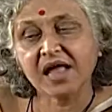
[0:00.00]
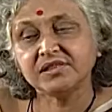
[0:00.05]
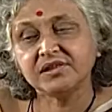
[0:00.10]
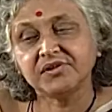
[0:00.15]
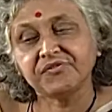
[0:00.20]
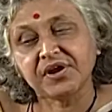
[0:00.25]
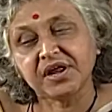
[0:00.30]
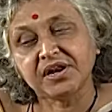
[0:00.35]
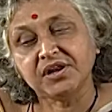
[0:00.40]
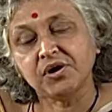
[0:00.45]
the
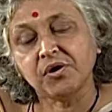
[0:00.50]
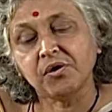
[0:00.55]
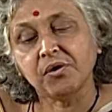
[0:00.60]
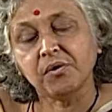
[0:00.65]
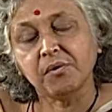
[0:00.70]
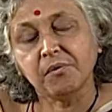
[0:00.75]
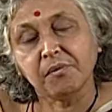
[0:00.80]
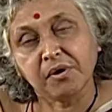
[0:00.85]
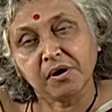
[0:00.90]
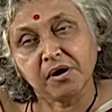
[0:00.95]

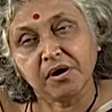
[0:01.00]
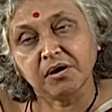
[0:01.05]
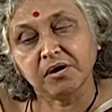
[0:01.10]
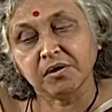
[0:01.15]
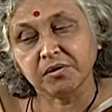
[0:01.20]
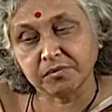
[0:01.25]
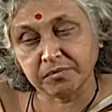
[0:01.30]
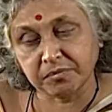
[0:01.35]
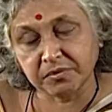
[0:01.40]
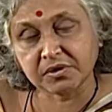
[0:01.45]

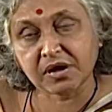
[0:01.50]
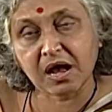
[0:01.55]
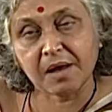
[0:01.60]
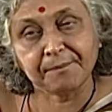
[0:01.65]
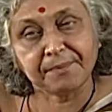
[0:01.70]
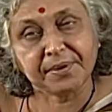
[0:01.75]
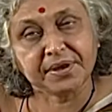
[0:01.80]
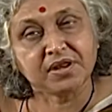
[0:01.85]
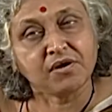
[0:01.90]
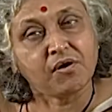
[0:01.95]
radio
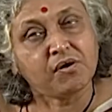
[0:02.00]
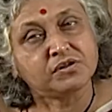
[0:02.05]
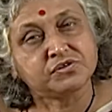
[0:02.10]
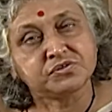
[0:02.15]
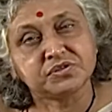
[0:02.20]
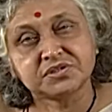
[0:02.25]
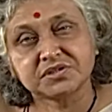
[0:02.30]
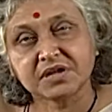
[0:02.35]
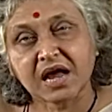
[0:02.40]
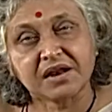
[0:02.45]
company also
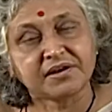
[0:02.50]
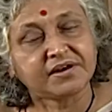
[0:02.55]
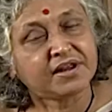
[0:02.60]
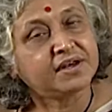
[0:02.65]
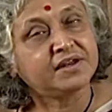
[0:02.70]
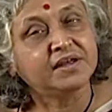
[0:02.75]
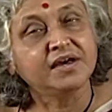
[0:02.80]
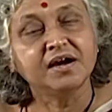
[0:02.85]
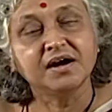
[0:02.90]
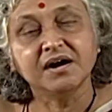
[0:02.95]
started
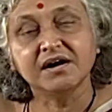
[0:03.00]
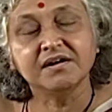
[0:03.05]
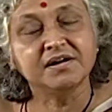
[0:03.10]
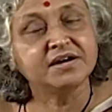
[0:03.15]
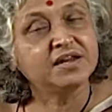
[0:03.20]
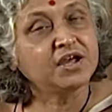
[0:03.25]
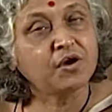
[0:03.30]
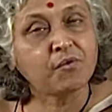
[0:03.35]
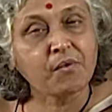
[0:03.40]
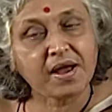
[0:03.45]

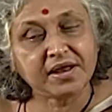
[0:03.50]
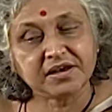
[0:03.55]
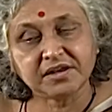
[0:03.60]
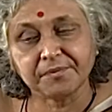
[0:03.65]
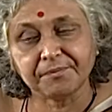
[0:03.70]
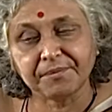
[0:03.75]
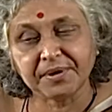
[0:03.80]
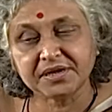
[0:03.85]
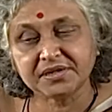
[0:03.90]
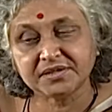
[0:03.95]
earning quite a
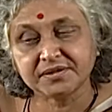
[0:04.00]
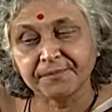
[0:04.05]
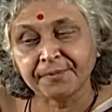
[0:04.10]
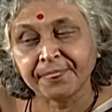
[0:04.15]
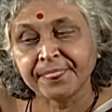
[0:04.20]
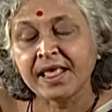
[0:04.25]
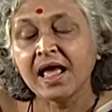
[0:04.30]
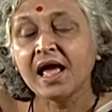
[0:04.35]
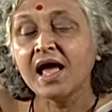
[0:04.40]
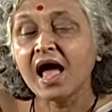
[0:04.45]
bit.
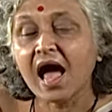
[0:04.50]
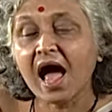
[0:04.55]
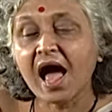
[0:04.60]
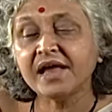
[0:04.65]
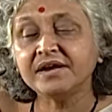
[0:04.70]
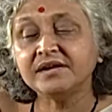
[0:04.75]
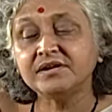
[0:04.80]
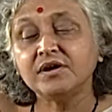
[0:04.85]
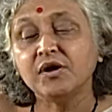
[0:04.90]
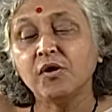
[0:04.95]
And
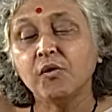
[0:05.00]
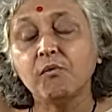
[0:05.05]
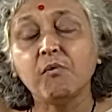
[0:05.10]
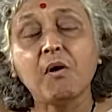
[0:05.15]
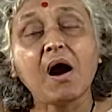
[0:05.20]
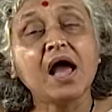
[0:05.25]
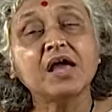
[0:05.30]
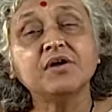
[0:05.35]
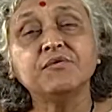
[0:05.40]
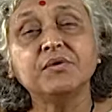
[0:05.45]

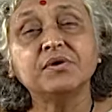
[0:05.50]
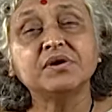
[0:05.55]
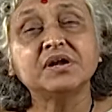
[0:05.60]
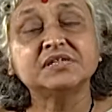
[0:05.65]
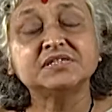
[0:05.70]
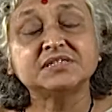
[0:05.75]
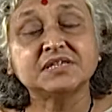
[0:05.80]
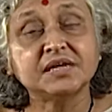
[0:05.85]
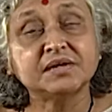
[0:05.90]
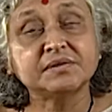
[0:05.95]
why would
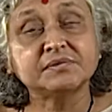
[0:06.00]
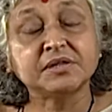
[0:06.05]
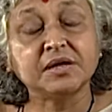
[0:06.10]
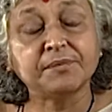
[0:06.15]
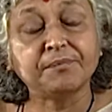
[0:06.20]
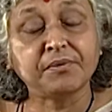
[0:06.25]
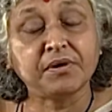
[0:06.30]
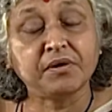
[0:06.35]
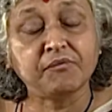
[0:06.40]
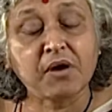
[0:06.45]

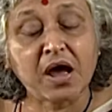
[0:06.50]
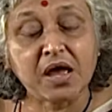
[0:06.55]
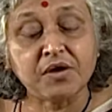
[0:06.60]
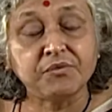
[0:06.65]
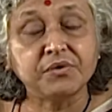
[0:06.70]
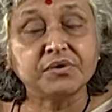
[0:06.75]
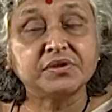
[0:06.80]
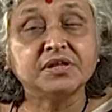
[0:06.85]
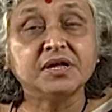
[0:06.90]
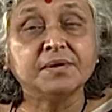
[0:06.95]

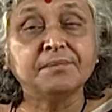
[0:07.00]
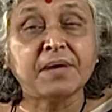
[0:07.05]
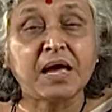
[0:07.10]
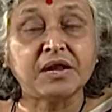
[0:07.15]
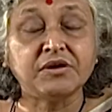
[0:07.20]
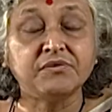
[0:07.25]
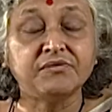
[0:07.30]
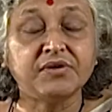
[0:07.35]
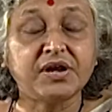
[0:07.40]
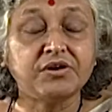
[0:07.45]

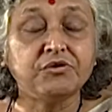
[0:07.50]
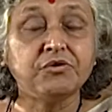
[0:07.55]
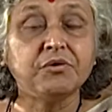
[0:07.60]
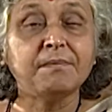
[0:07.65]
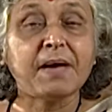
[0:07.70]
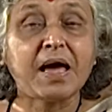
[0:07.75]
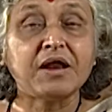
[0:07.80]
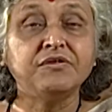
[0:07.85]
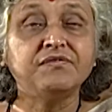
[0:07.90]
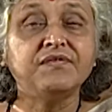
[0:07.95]
the radio
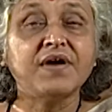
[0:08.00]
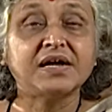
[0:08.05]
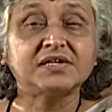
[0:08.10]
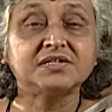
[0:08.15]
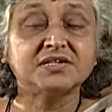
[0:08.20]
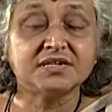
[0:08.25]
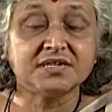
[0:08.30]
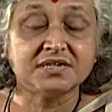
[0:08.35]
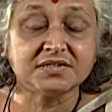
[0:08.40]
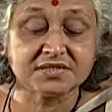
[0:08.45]

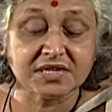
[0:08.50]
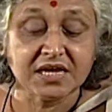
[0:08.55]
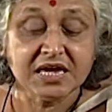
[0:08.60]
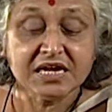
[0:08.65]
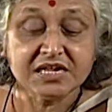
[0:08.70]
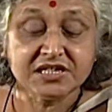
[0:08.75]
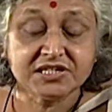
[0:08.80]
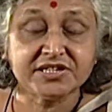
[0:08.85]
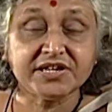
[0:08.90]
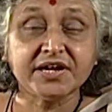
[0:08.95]
manufacturers
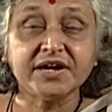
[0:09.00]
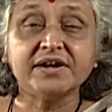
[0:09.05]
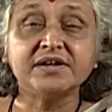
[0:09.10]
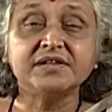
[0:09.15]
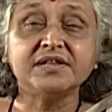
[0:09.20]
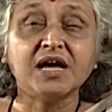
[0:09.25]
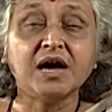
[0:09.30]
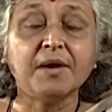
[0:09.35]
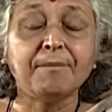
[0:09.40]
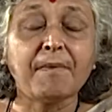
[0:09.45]
share
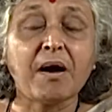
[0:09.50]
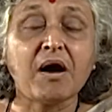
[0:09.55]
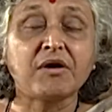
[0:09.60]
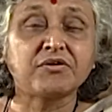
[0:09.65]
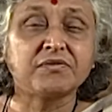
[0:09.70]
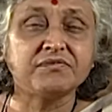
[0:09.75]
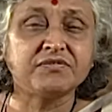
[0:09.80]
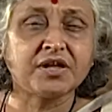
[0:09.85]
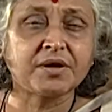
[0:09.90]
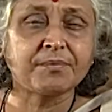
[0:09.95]
a part
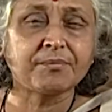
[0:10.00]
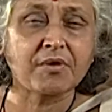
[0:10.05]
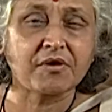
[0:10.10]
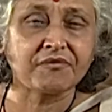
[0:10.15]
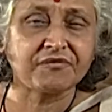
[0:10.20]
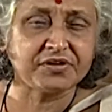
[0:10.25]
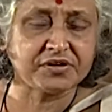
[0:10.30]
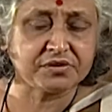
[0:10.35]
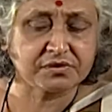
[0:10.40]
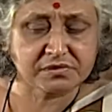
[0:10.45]
of their
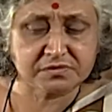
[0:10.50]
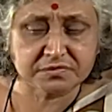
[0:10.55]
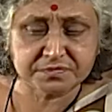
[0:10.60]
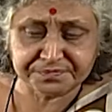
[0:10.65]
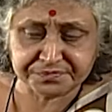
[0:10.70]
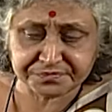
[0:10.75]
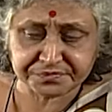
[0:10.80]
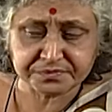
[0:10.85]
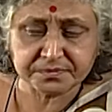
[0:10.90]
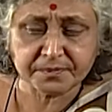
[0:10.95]
profit
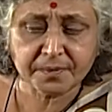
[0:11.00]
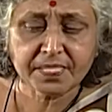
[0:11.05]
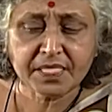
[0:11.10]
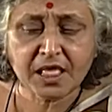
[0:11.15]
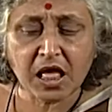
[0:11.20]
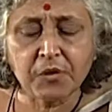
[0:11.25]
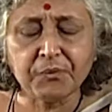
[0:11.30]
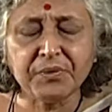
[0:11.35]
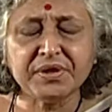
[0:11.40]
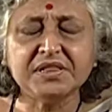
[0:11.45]

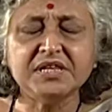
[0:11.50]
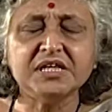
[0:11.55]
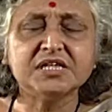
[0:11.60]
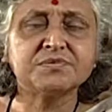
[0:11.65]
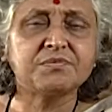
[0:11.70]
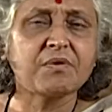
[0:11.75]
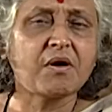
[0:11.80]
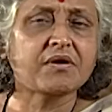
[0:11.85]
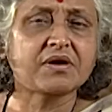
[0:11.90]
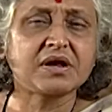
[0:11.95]
with these
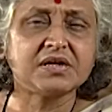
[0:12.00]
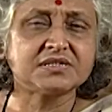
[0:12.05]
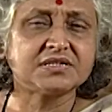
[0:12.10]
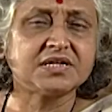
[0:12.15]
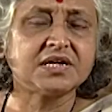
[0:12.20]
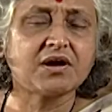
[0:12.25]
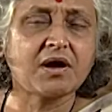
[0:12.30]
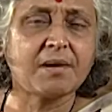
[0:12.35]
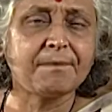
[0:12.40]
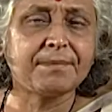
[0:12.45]
broadcasting
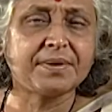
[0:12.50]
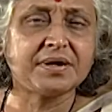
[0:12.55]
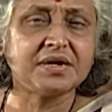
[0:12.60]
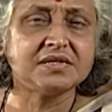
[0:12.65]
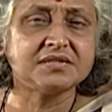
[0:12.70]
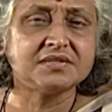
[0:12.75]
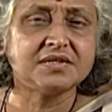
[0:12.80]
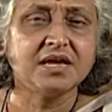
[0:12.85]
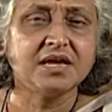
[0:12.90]
companies?